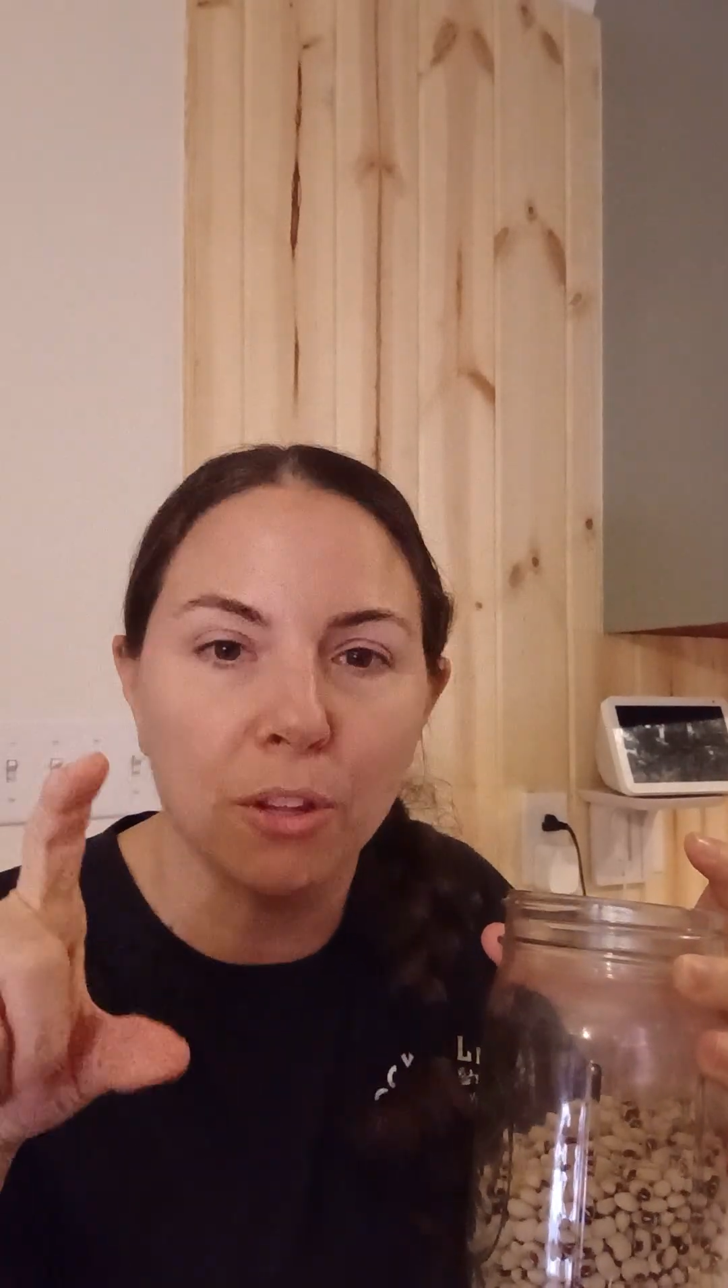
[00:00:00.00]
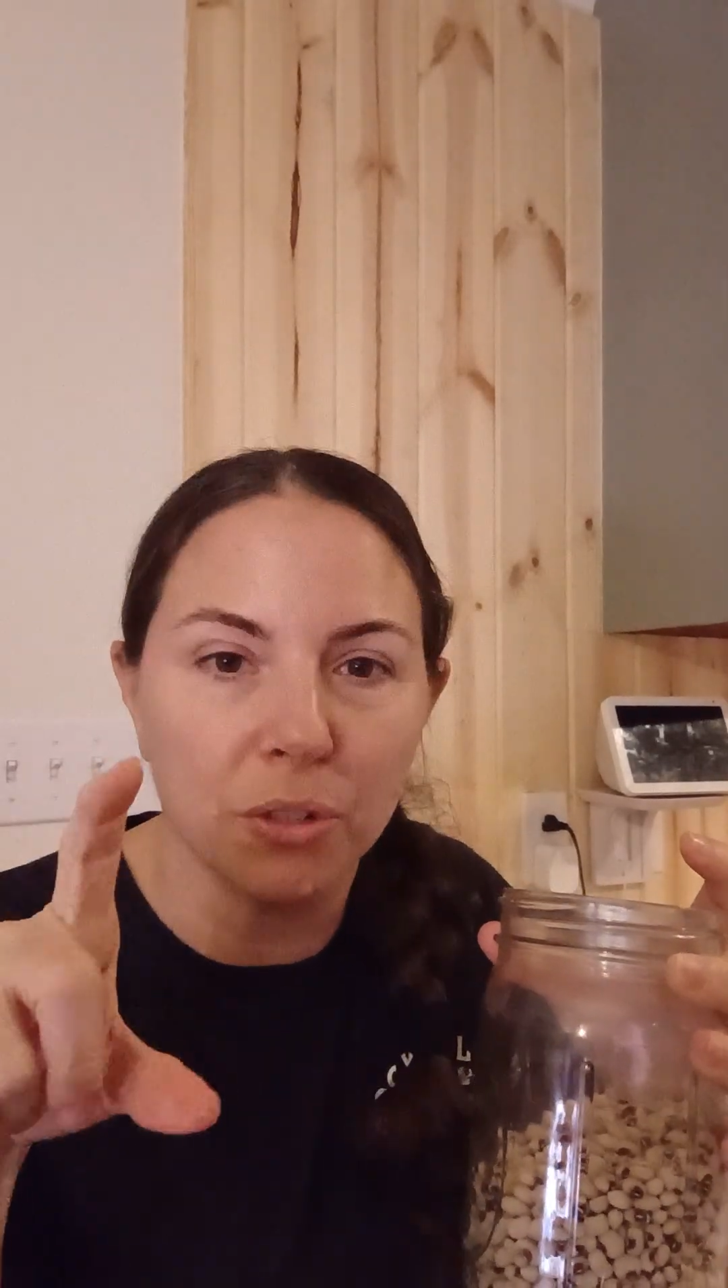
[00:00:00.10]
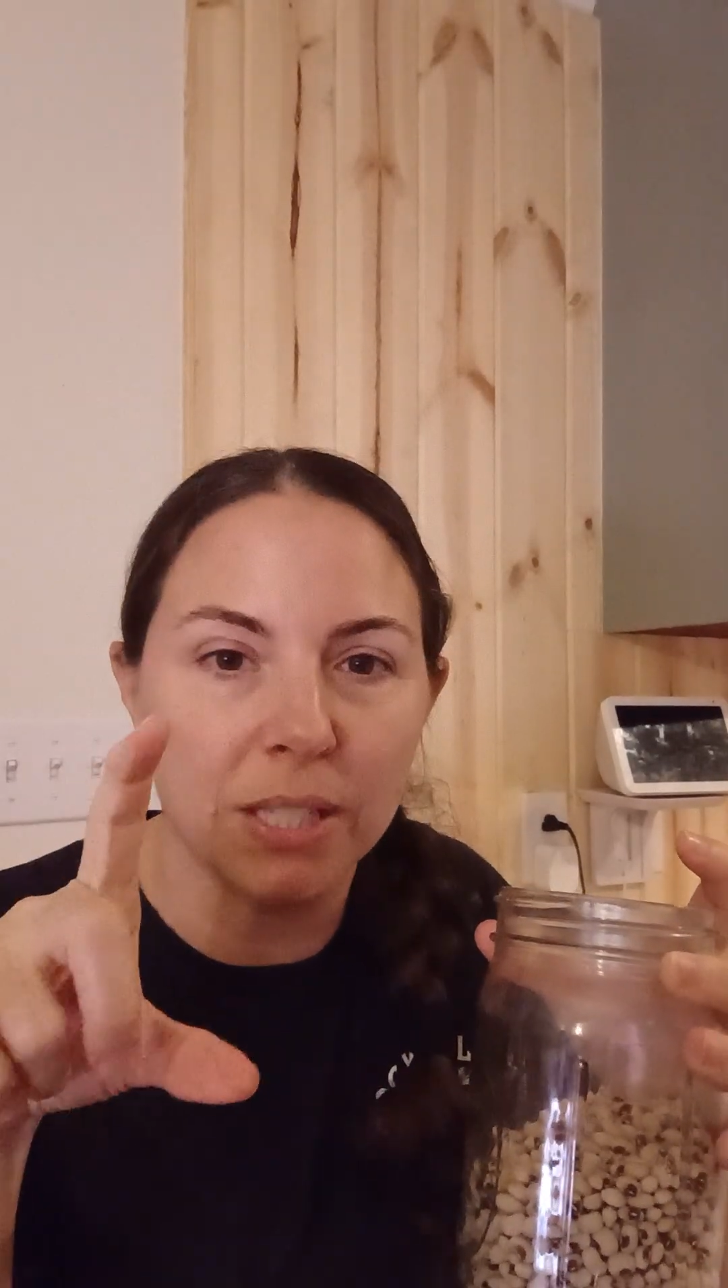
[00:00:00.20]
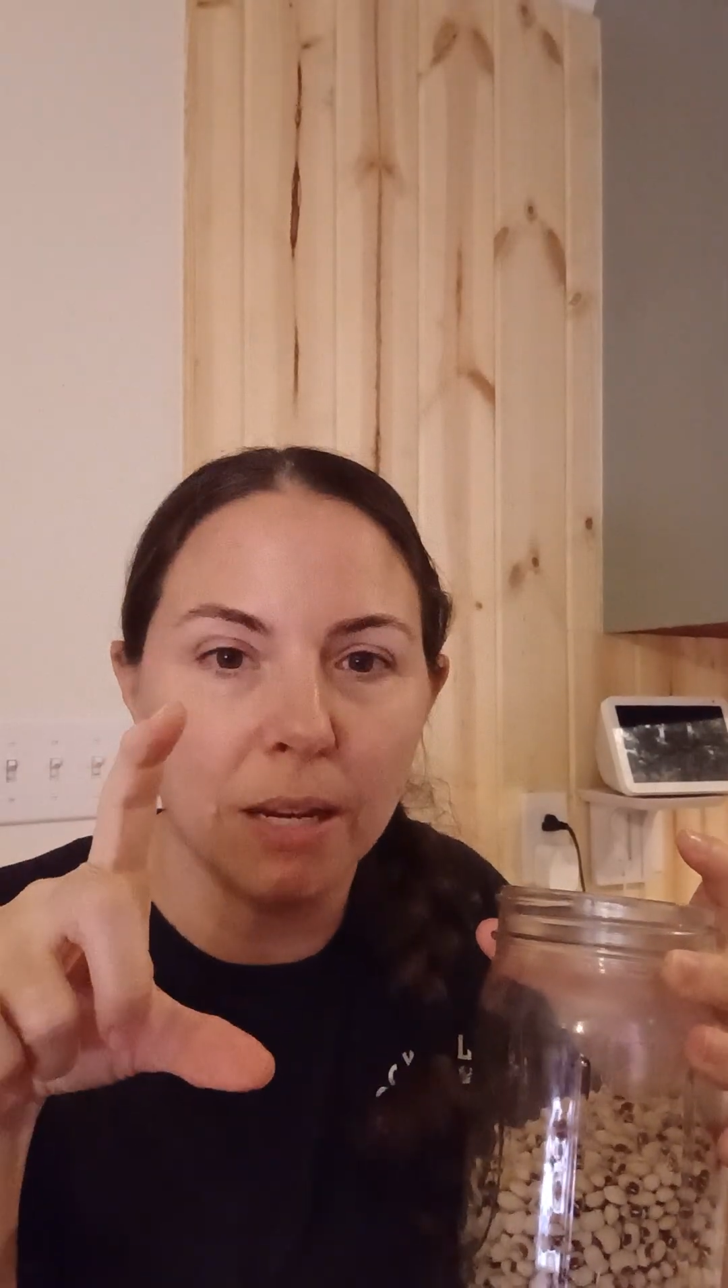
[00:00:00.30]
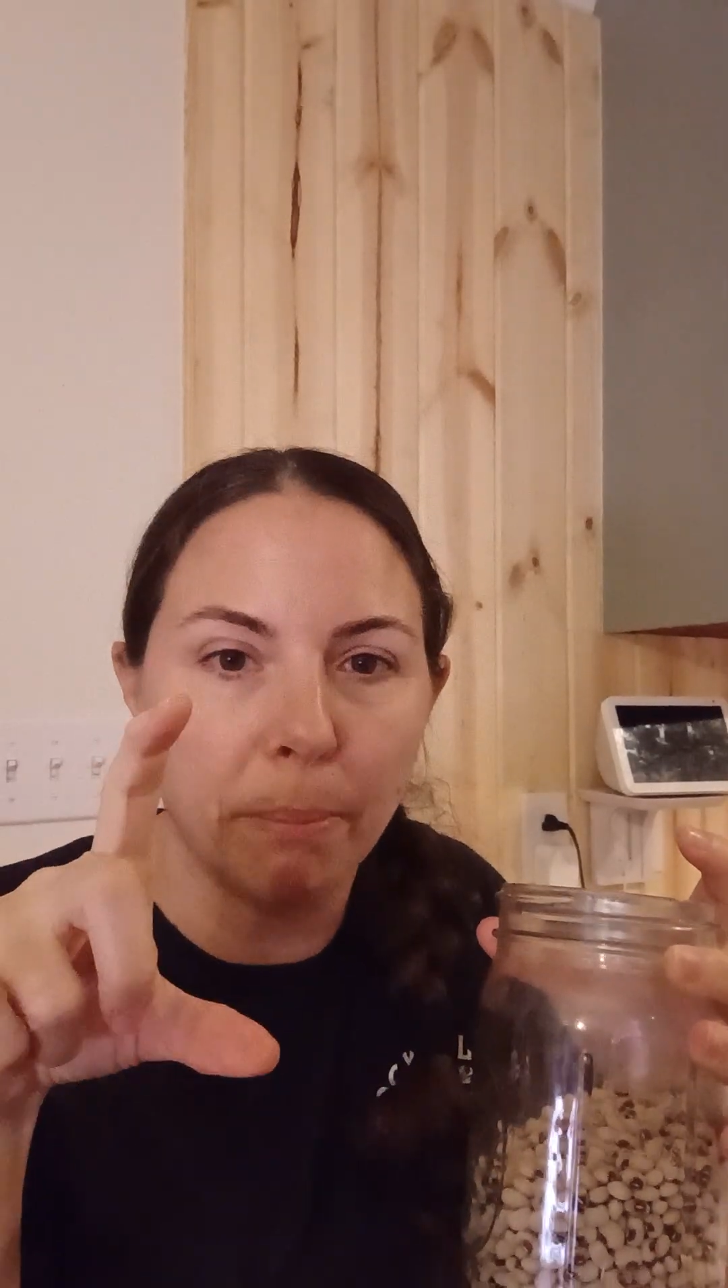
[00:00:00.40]
little
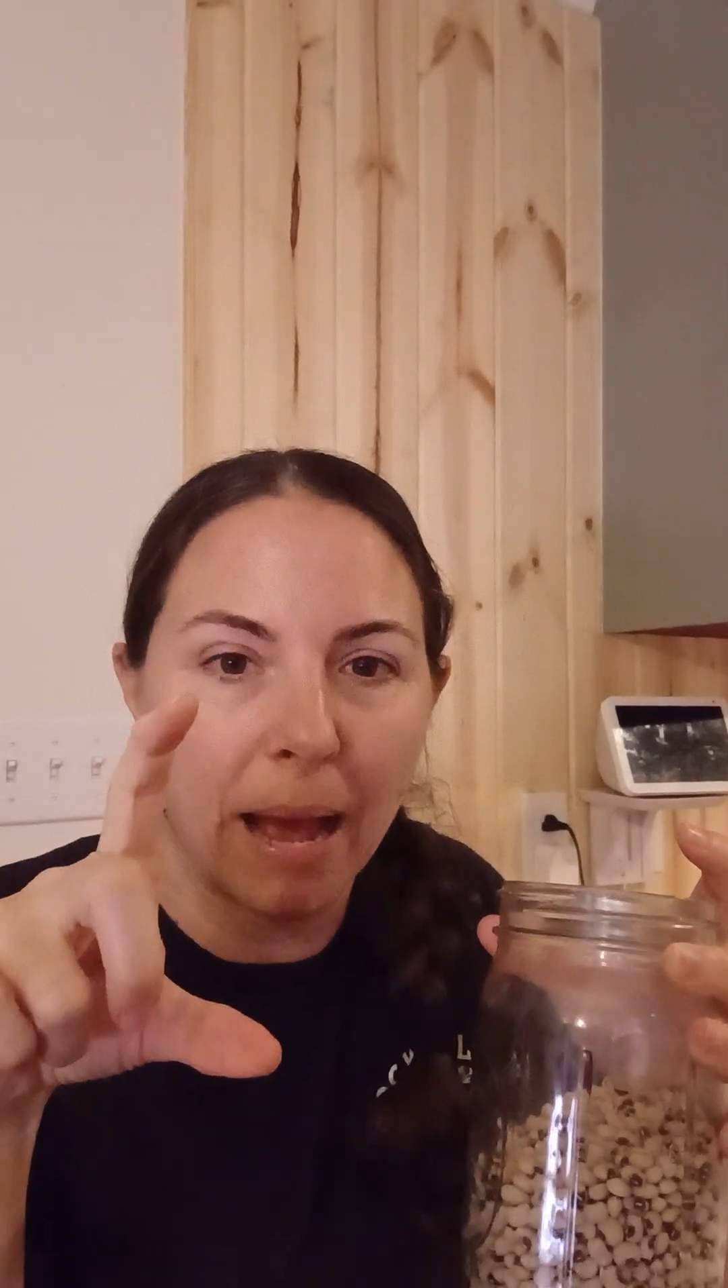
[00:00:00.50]
seed